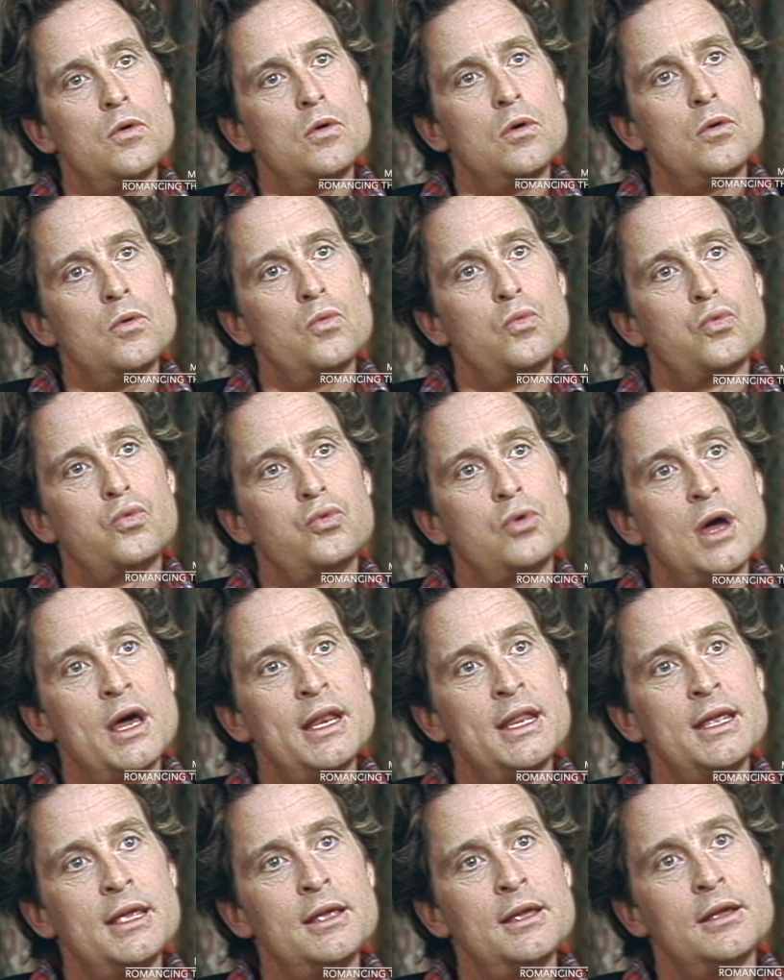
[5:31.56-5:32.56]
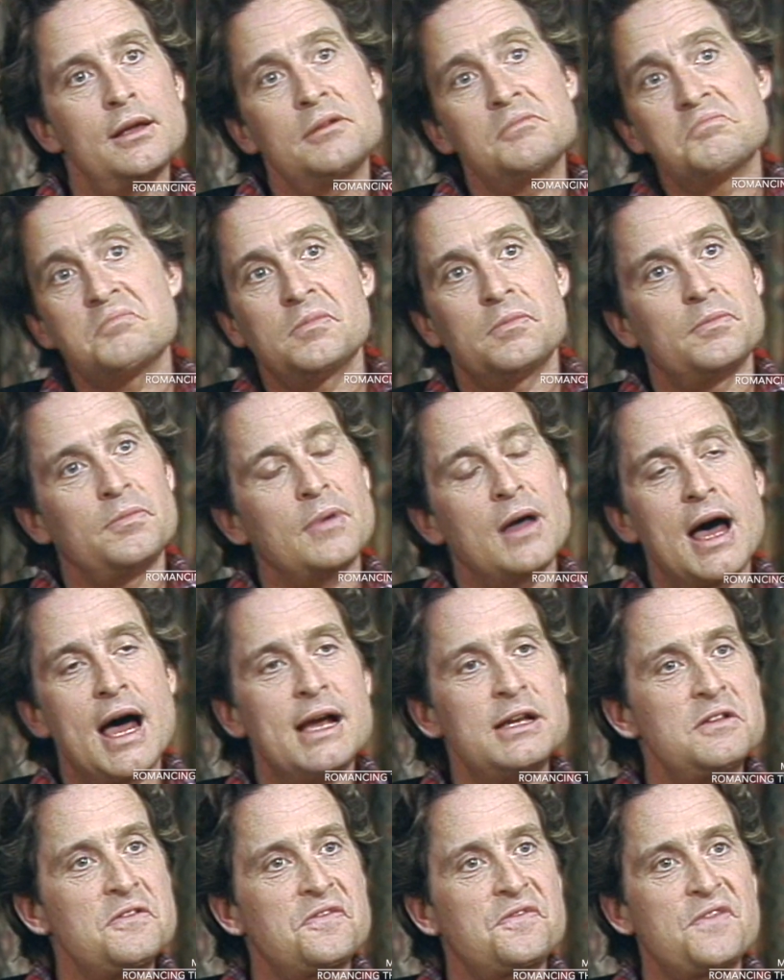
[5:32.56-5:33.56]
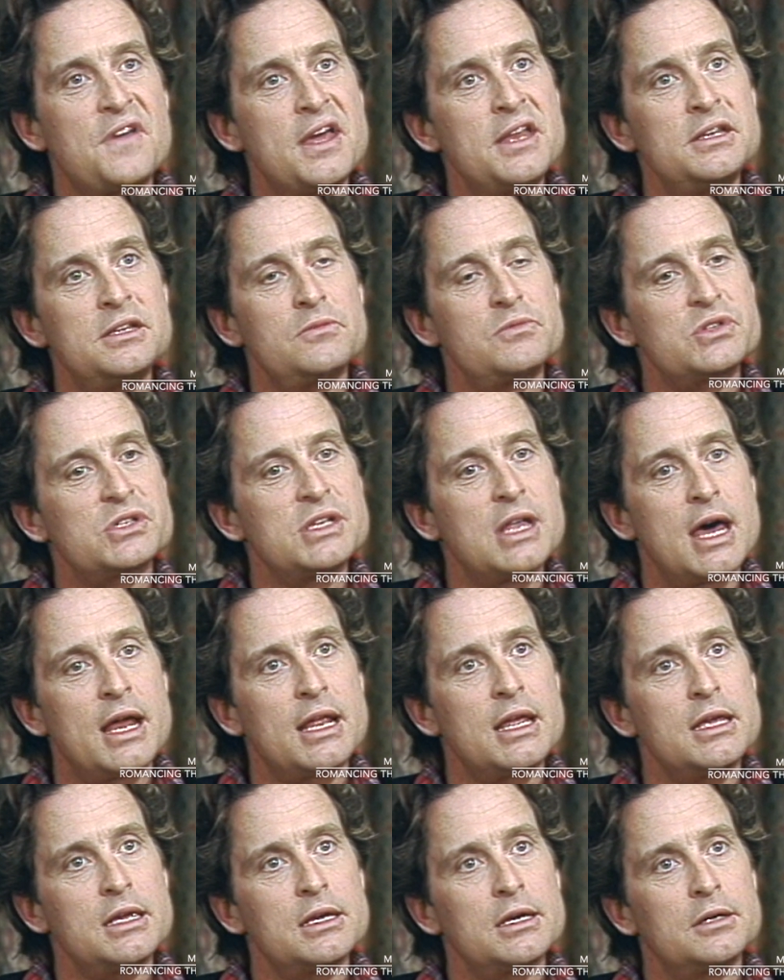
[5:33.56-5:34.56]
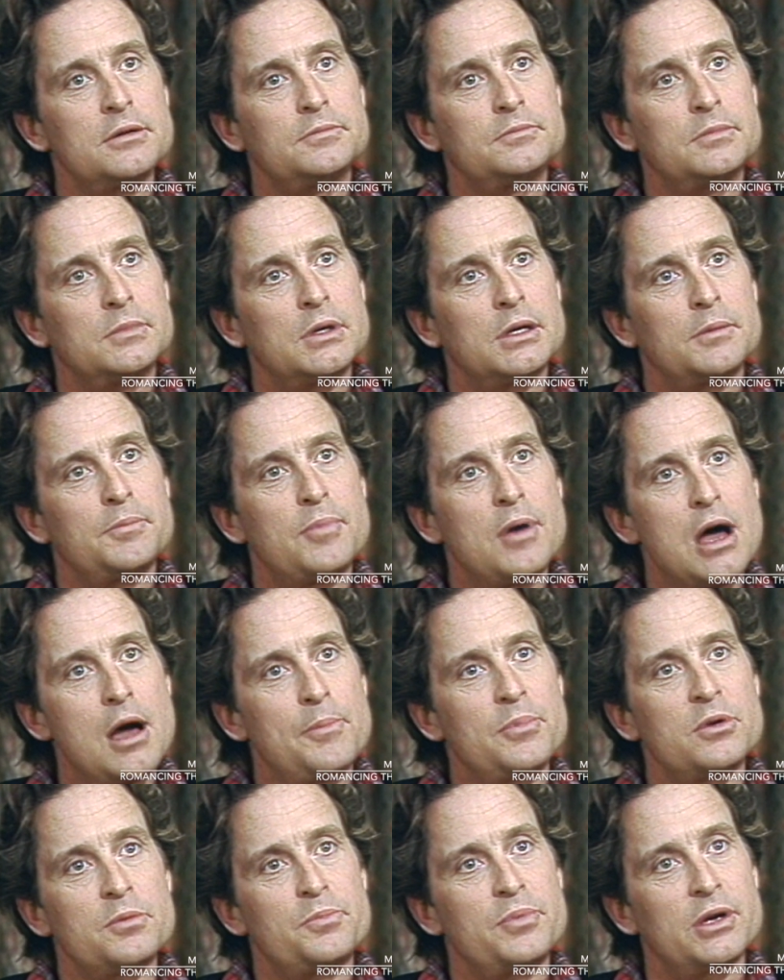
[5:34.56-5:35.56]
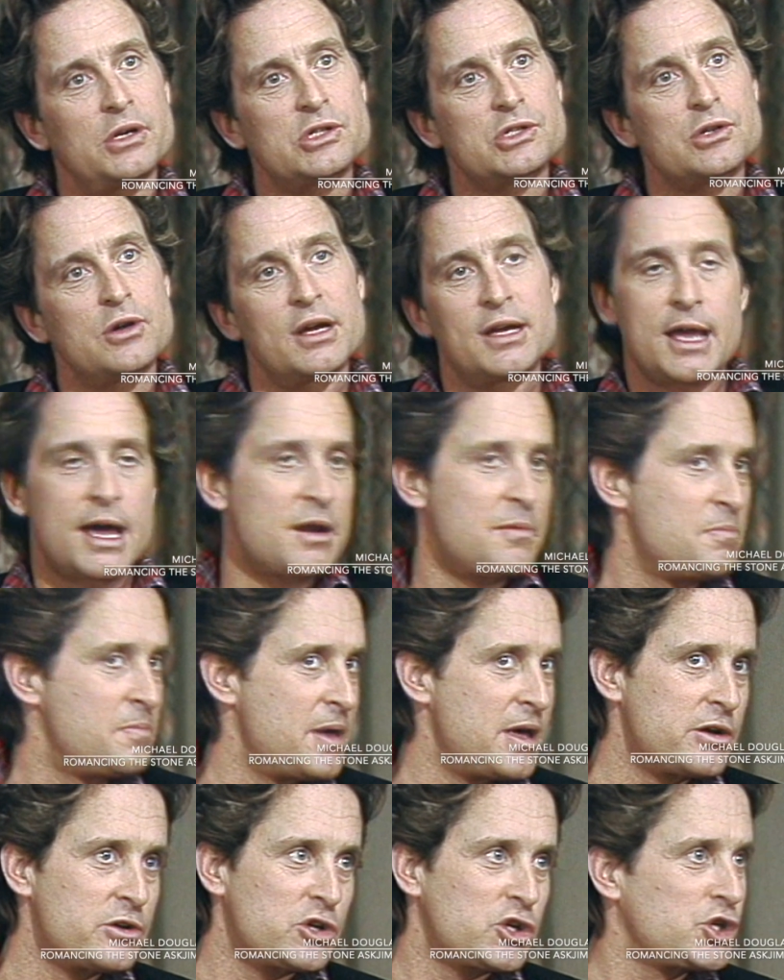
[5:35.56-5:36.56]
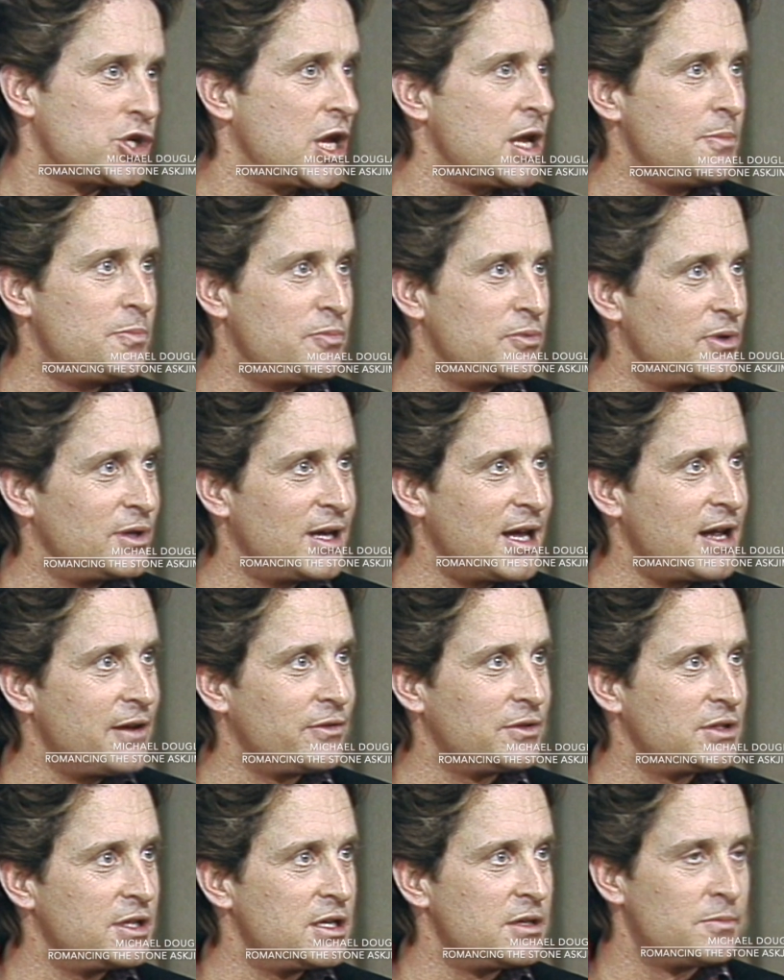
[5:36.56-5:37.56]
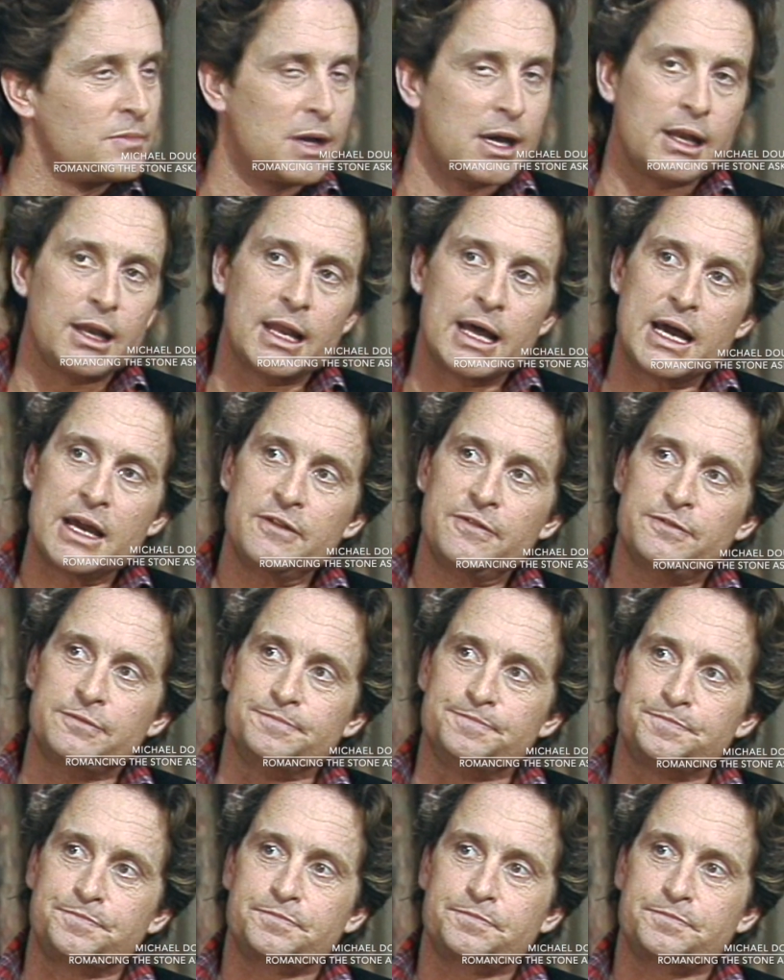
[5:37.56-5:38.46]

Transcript: Running, I defend. It was not a popular picture. I got in better shape than I ever did in my life.